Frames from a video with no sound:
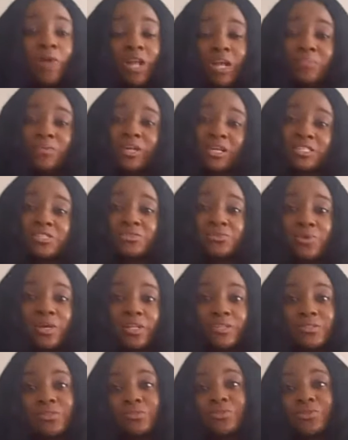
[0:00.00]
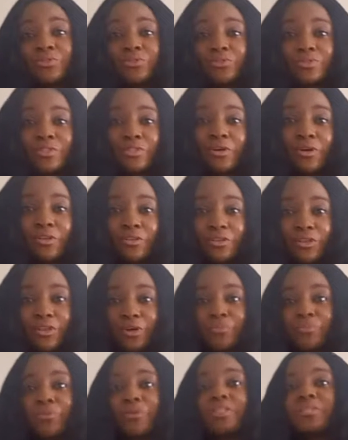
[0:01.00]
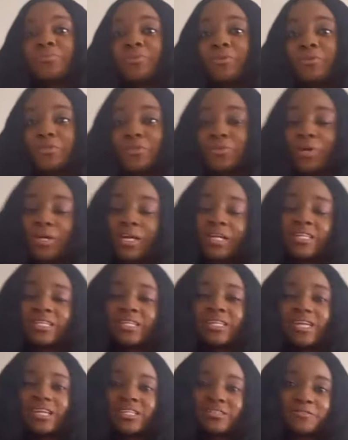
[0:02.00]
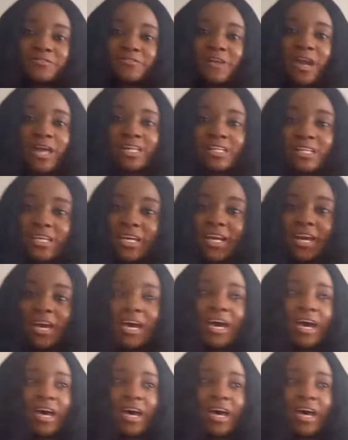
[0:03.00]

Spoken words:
While I'm getting ready to introduce the other numbers, I'm going to try that again on Friday.